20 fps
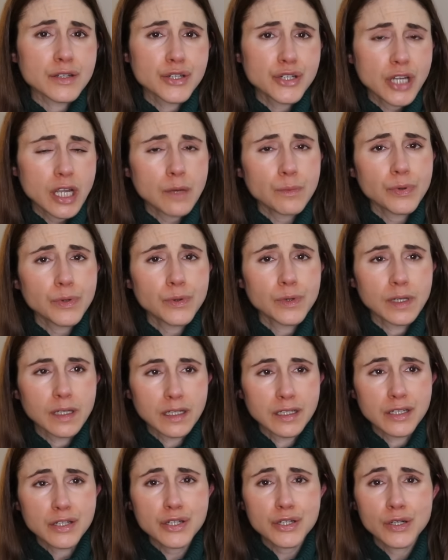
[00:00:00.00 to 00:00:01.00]
shampoo and
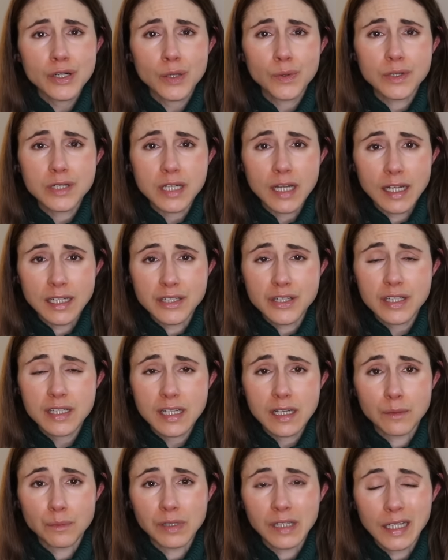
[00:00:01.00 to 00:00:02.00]
conditioner, which I just
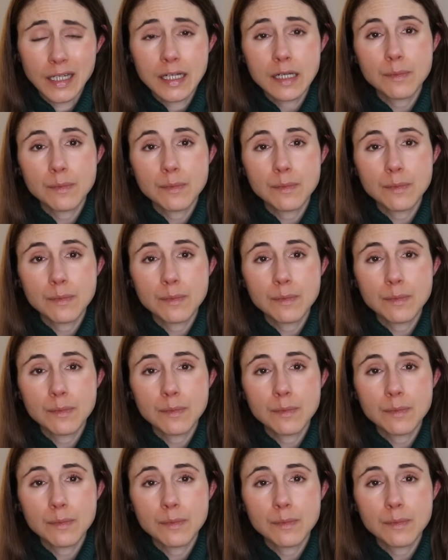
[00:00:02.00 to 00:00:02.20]
complained